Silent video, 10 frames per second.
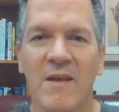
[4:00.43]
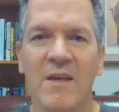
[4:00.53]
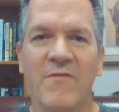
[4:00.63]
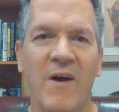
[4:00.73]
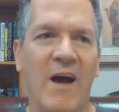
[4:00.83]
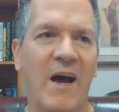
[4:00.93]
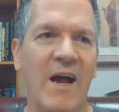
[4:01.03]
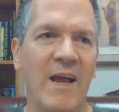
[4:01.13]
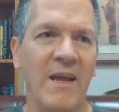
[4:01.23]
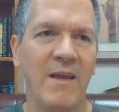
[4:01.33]
If
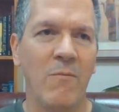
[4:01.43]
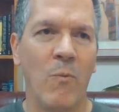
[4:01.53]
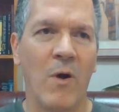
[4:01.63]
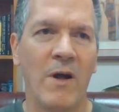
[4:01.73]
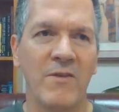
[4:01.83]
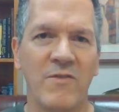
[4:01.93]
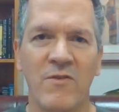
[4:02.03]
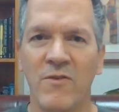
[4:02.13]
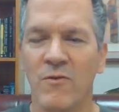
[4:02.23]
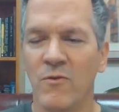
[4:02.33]
I want
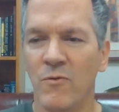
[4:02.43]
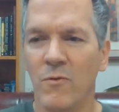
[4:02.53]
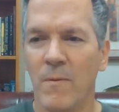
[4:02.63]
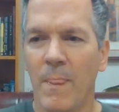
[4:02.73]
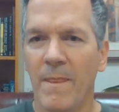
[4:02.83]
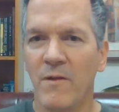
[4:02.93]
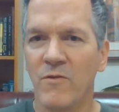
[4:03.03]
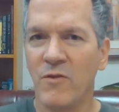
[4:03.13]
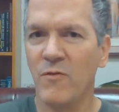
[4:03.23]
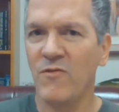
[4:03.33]
to
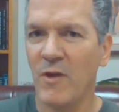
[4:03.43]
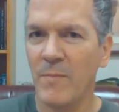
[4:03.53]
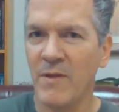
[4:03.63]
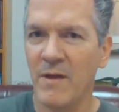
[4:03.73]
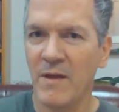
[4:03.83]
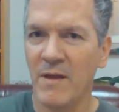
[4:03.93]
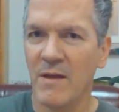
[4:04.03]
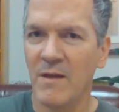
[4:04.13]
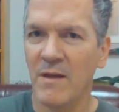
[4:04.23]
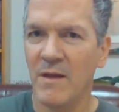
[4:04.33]
do something
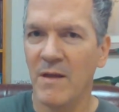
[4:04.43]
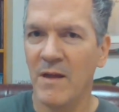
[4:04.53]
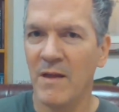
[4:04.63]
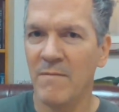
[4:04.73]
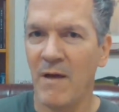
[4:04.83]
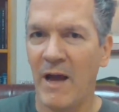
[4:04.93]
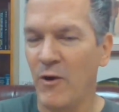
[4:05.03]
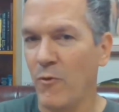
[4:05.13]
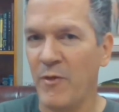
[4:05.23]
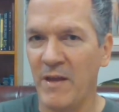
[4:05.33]
and I
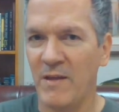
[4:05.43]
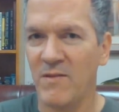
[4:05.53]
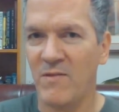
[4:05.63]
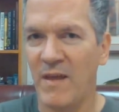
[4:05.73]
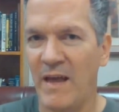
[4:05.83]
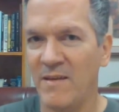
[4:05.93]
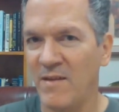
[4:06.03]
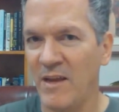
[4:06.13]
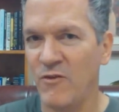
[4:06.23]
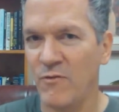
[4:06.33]
don't think it's that
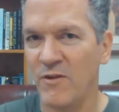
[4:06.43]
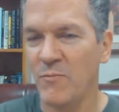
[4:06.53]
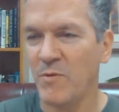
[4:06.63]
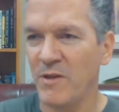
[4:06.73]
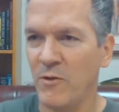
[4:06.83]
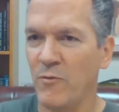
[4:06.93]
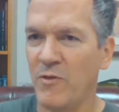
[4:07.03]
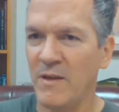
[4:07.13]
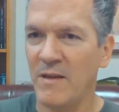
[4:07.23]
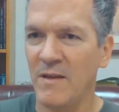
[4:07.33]
dangerous, but you
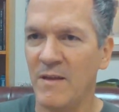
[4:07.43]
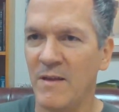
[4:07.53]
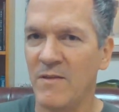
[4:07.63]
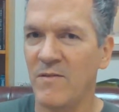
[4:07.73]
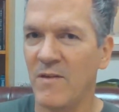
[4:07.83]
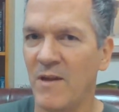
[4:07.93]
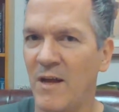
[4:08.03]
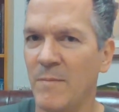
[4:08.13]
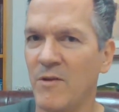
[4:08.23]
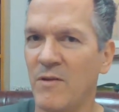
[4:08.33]
think it is,
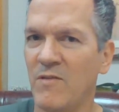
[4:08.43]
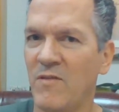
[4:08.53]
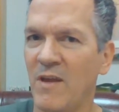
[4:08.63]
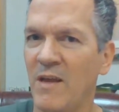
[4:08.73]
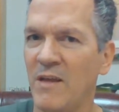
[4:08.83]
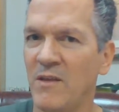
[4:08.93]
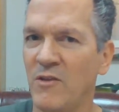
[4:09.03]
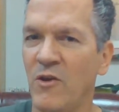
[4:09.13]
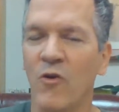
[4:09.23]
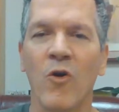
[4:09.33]
I'm going to say
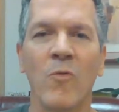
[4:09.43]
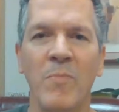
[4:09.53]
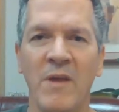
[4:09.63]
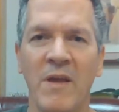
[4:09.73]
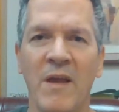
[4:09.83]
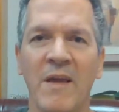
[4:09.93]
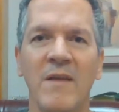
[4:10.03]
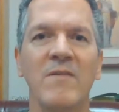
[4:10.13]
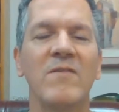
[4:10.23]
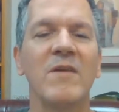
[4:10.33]
you're
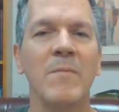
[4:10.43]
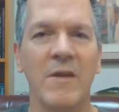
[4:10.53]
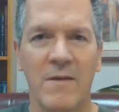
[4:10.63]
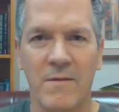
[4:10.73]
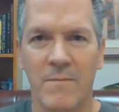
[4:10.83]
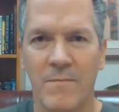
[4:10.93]
being timid.